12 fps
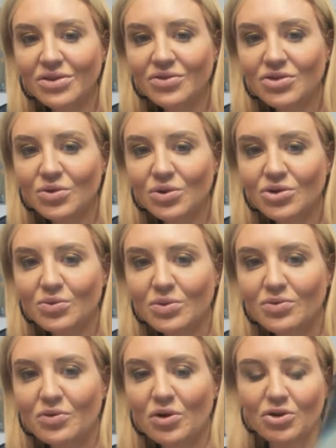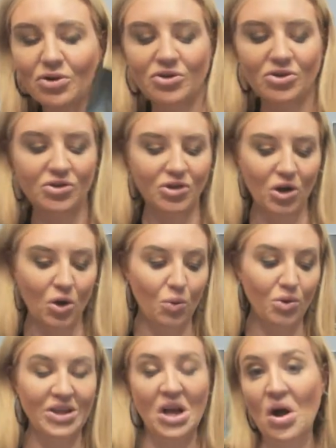of Swords reversed. So
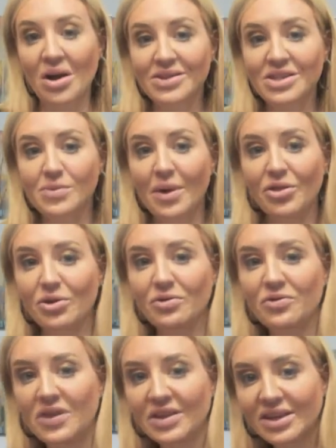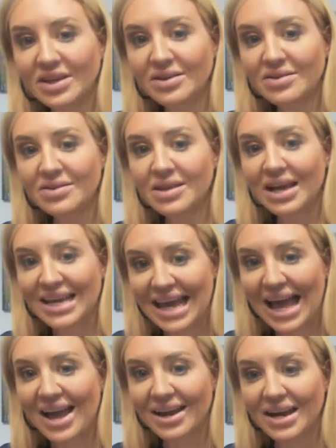were they honest about their feelings?
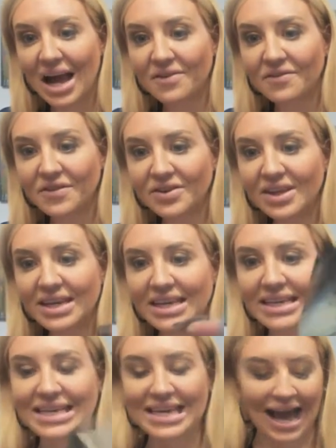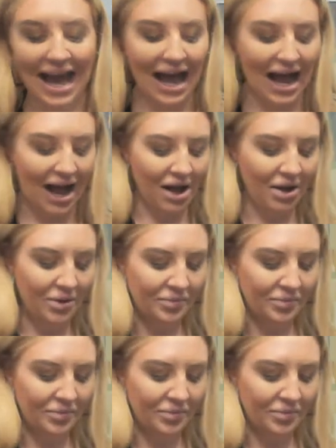Again, I feel like yeah,